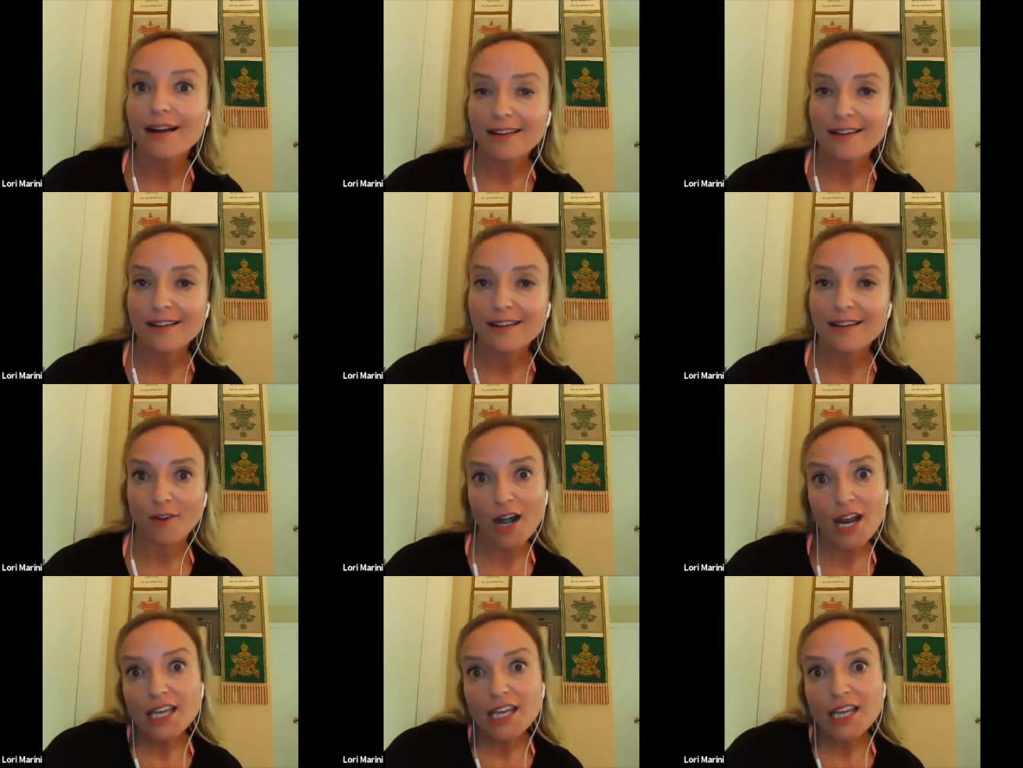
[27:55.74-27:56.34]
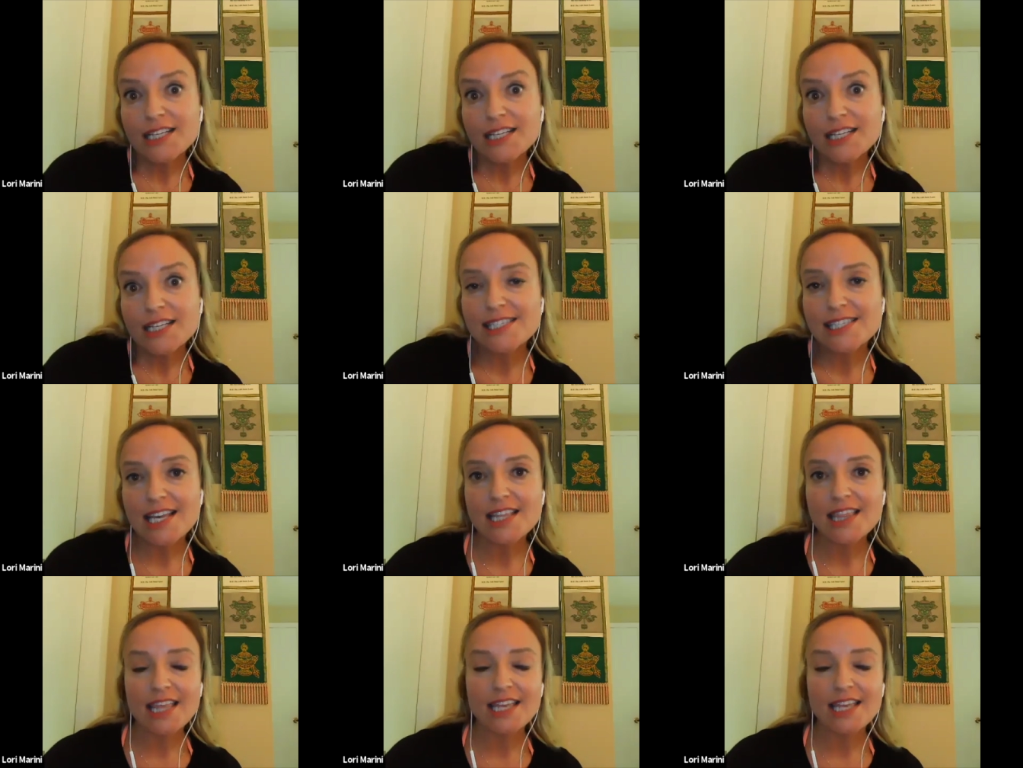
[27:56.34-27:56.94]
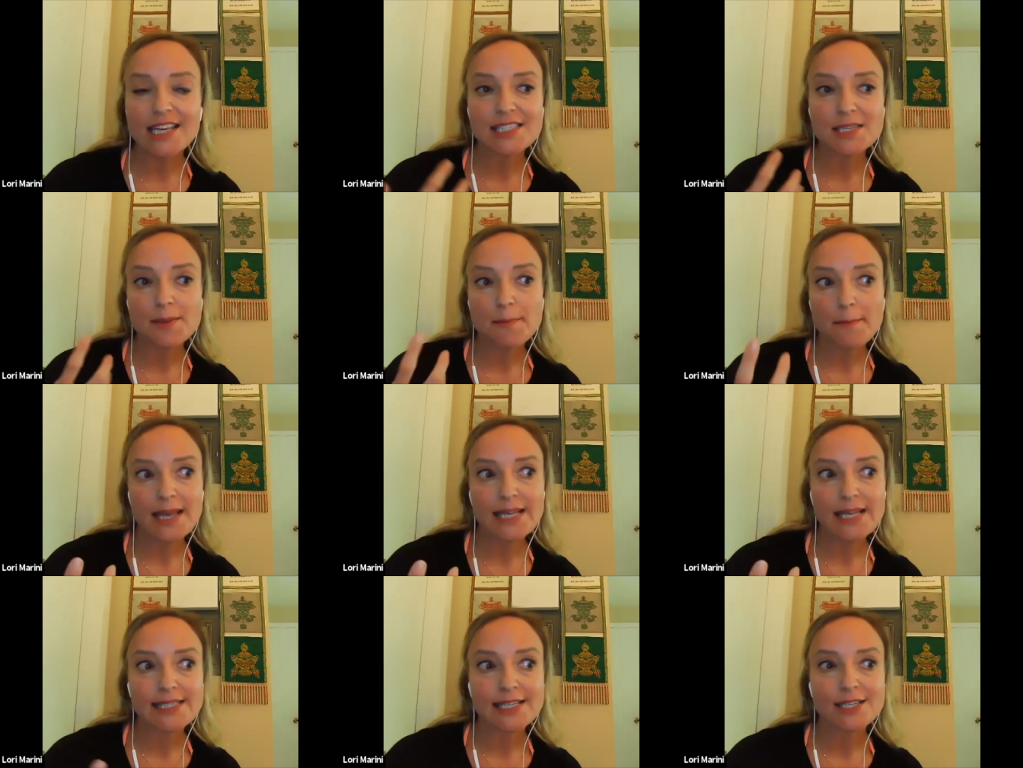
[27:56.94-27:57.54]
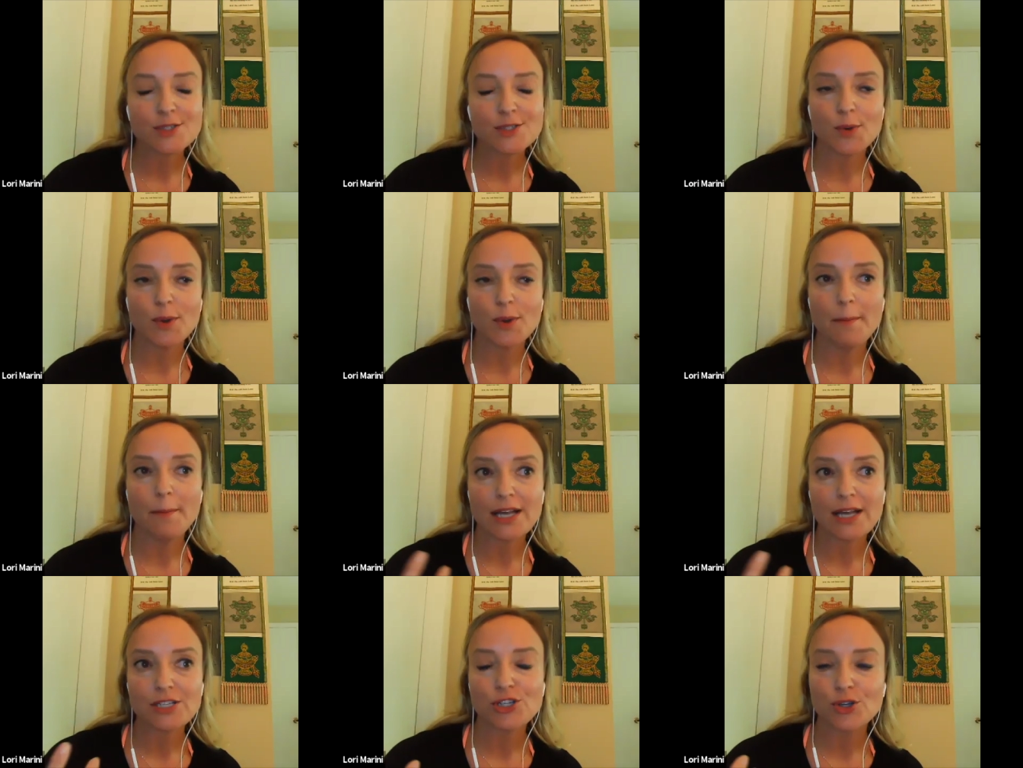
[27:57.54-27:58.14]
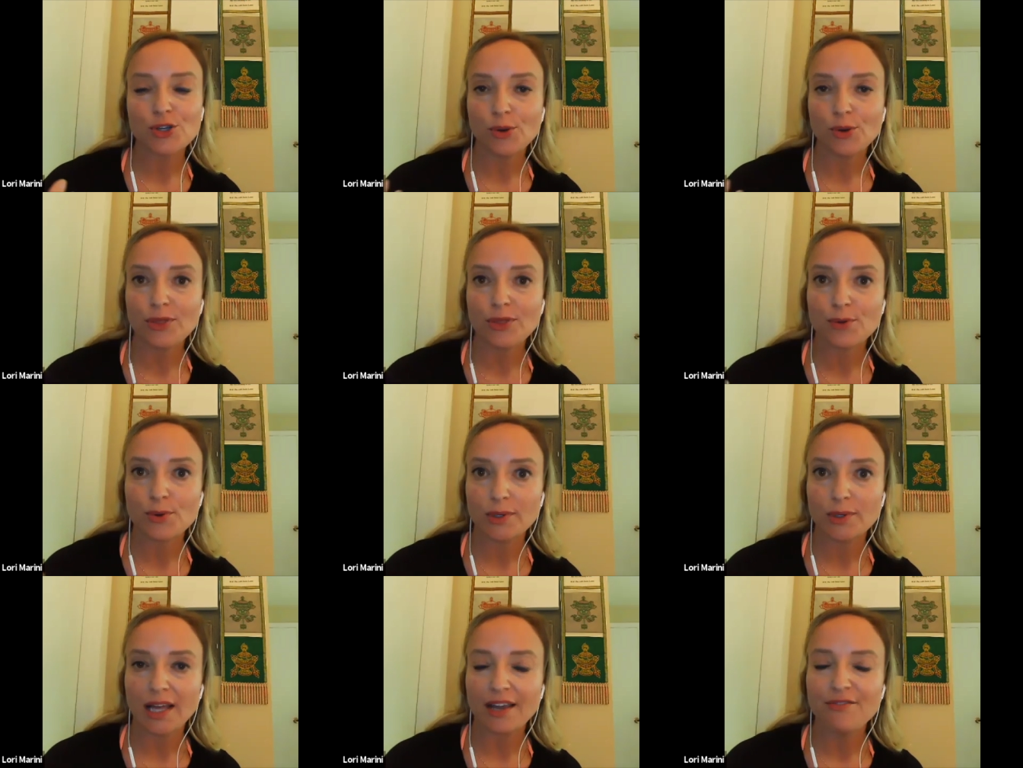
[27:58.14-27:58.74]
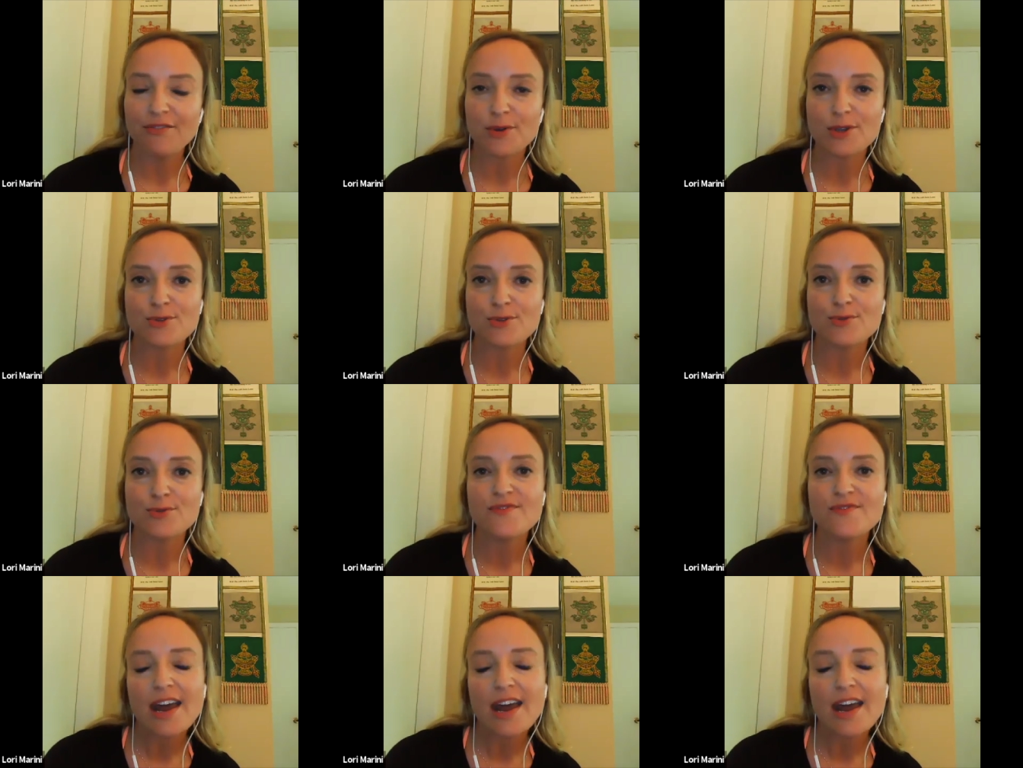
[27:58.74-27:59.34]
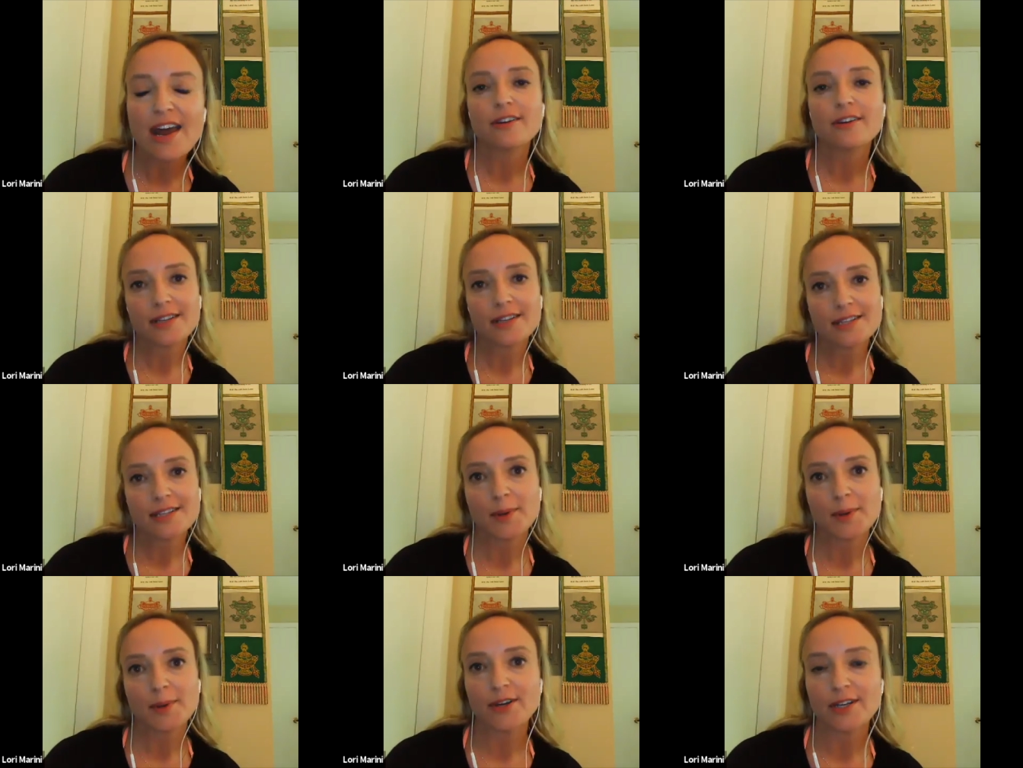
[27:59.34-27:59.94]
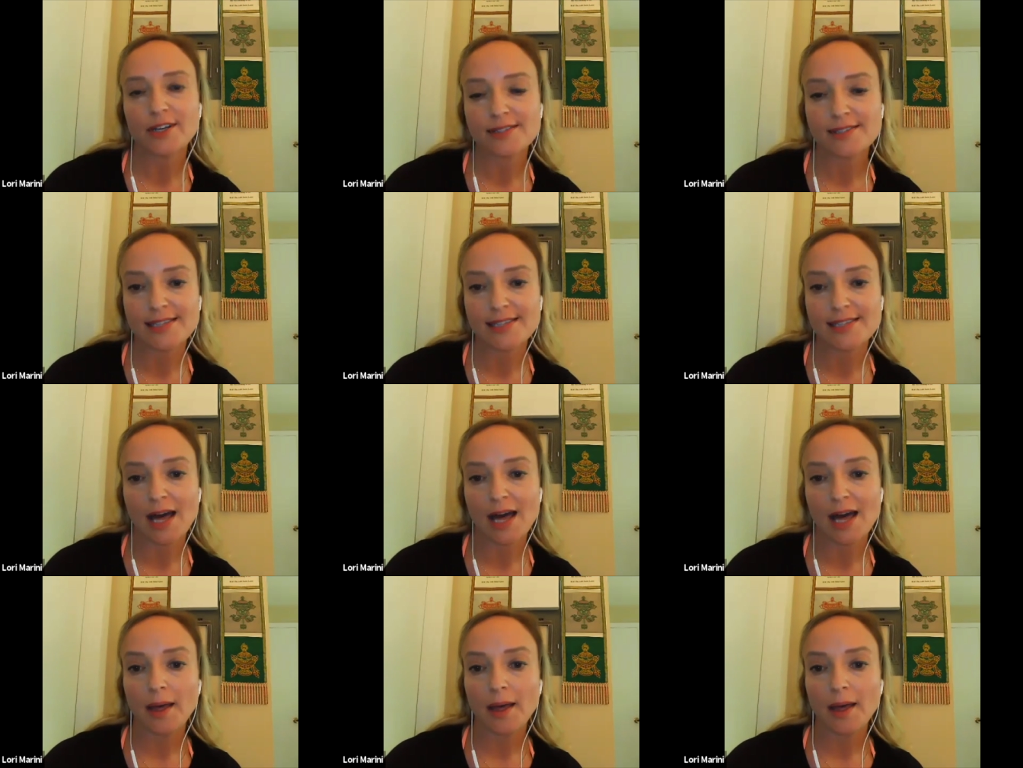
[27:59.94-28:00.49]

Right. And then it's amazing. So imagine going through a life where you never experienced that